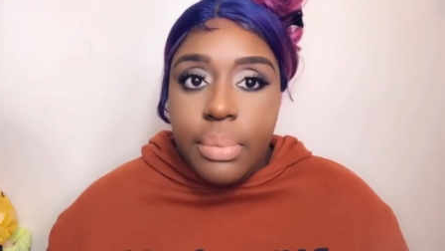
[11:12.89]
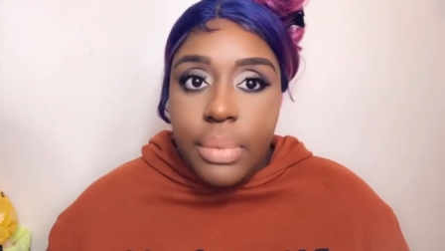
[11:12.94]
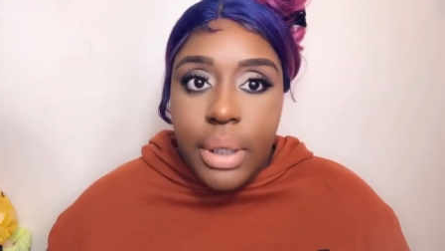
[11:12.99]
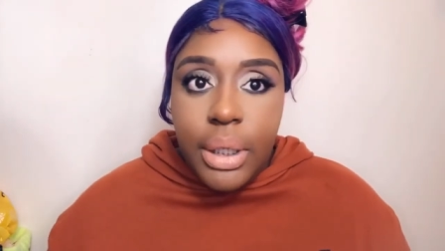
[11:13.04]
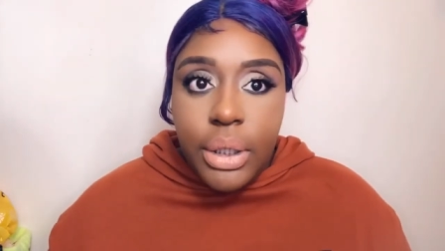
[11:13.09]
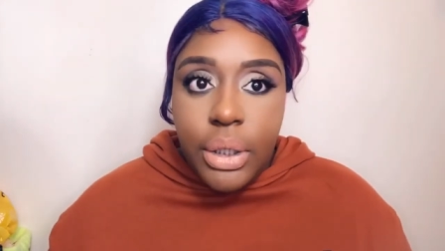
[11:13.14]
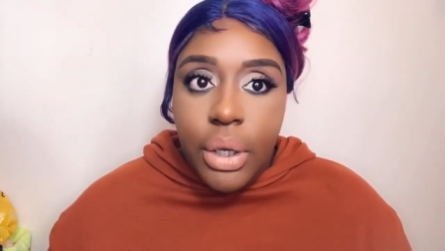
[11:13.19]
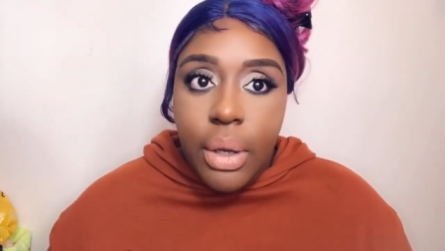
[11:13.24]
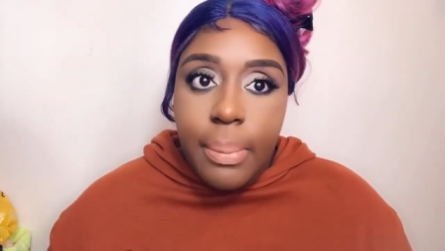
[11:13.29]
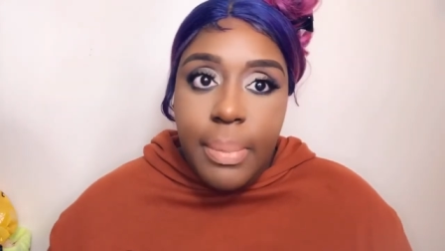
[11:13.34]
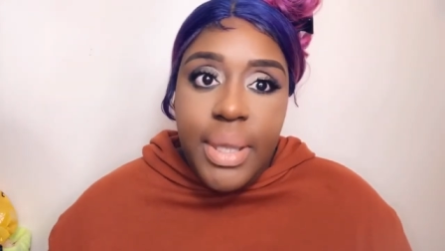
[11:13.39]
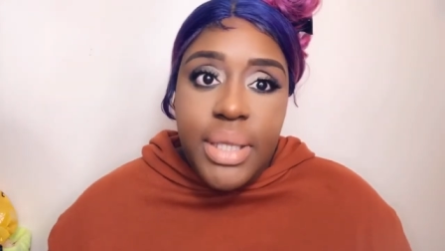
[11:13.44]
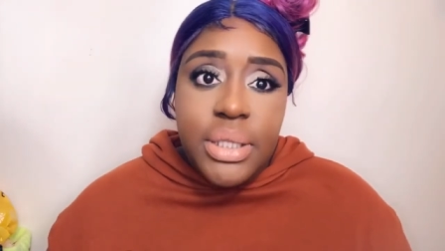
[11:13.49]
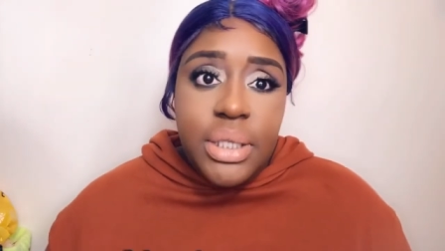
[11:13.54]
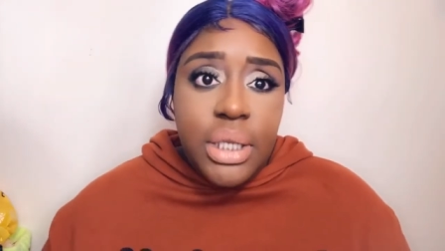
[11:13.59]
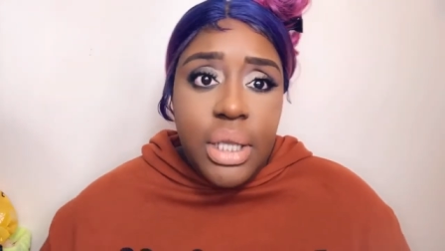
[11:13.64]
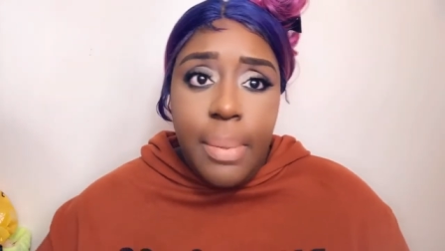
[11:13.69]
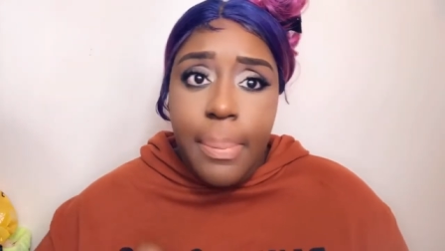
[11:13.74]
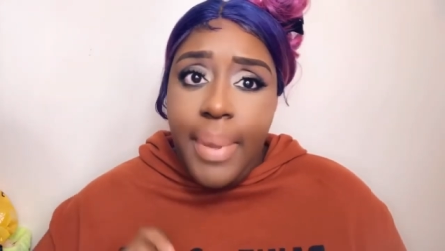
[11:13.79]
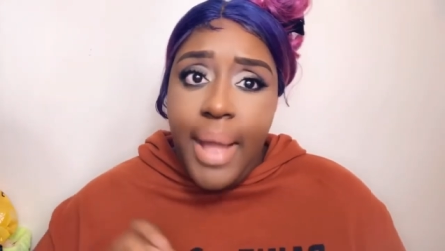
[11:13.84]
Like you're
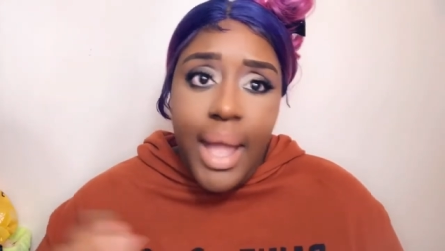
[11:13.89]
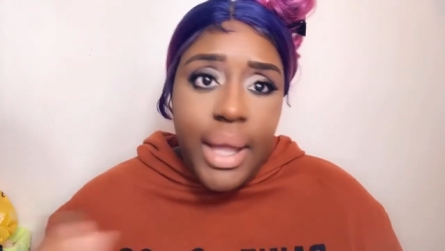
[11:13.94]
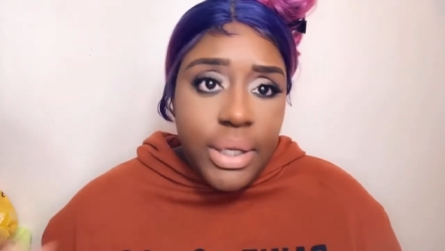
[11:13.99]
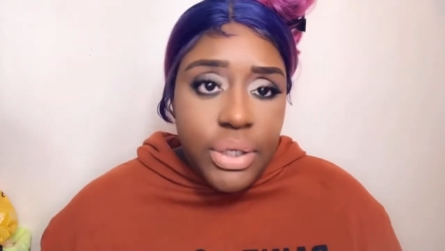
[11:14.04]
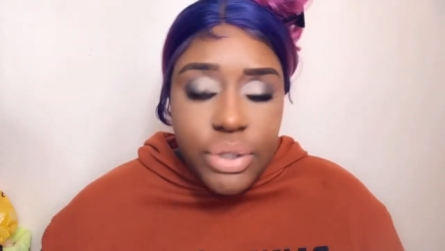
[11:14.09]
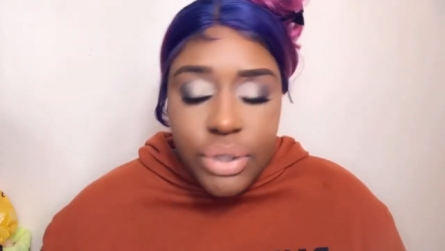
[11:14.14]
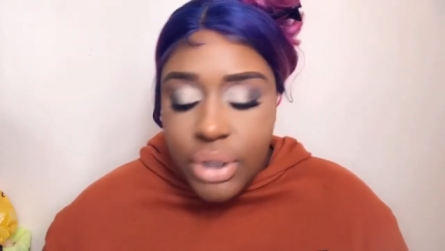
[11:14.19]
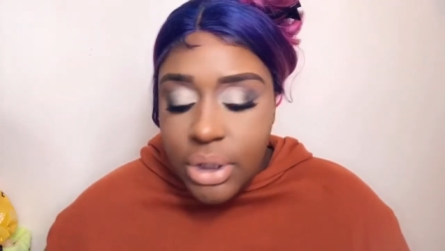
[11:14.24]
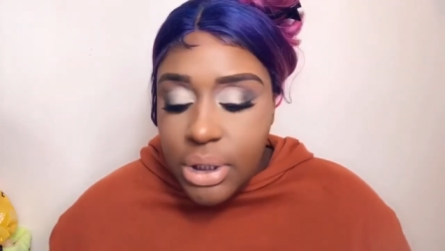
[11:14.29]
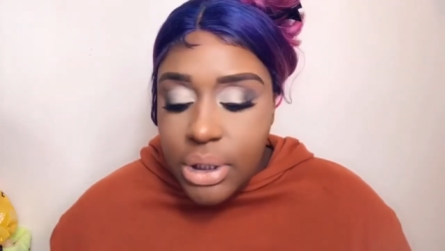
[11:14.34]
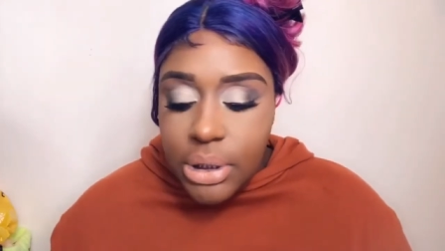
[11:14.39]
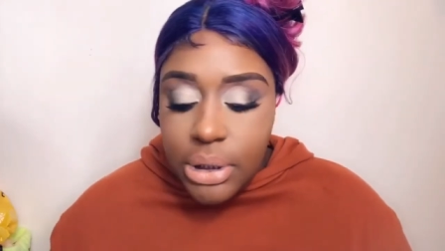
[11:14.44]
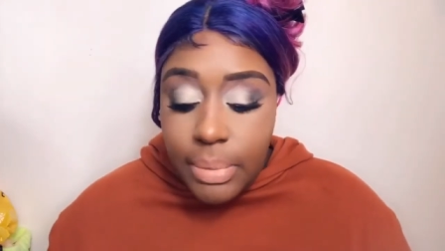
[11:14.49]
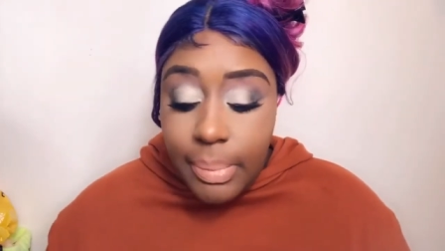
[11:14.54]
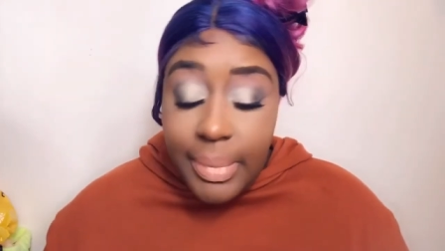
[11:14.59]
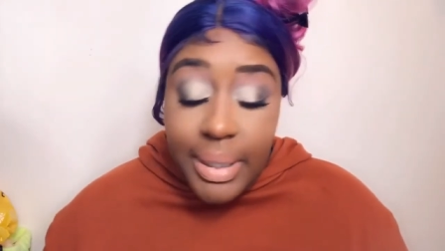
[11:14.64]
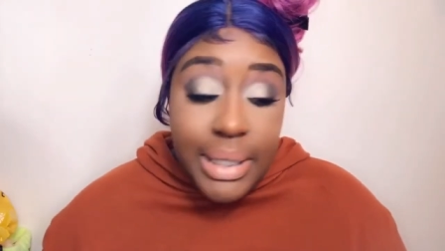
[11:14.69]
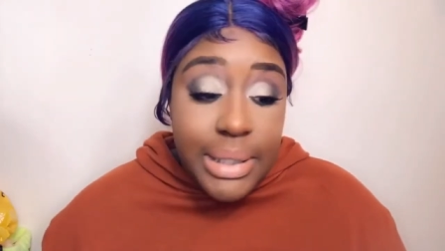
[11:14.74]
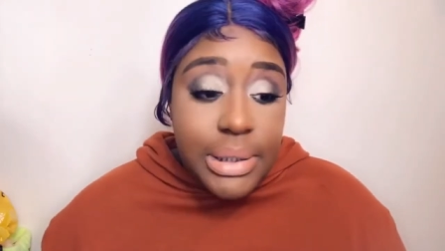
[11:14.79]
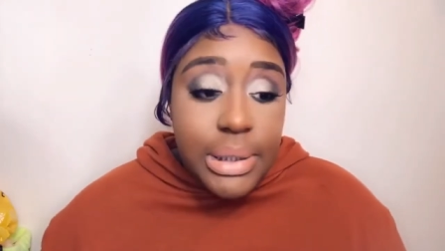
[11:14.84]
amazing. Your packaging is
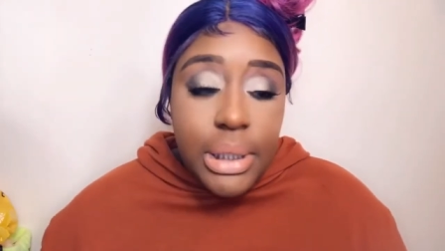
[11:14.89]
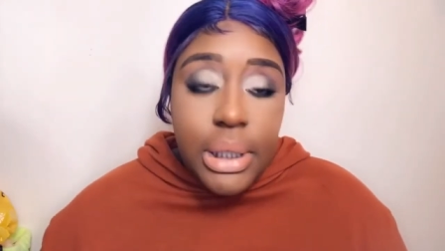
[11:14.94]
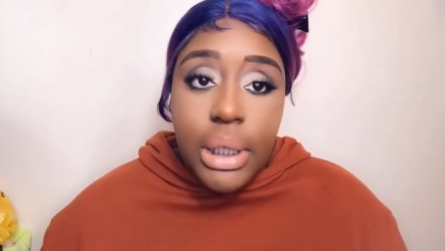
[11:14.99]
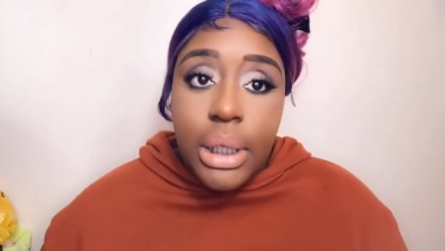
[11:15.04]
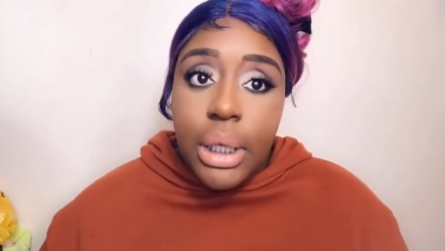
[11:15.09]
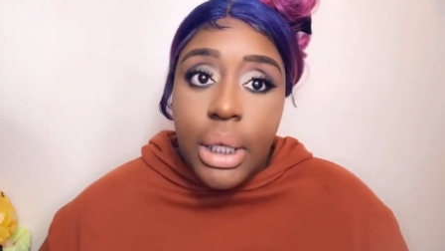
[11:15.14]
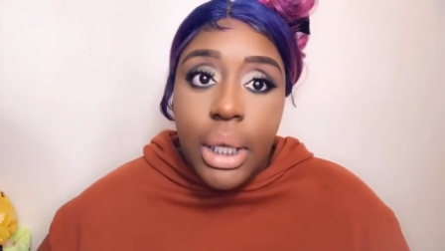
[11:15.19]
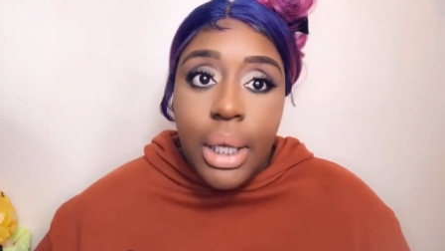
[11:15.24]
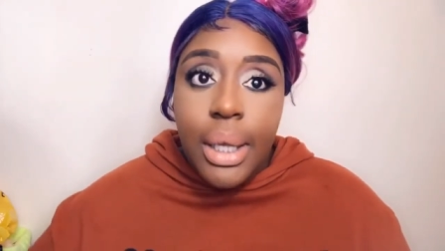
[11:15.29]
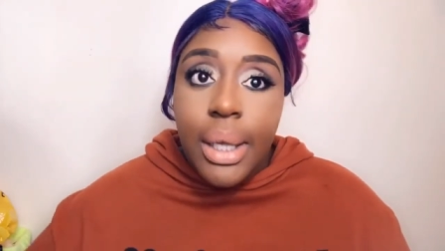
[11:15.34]
amazing.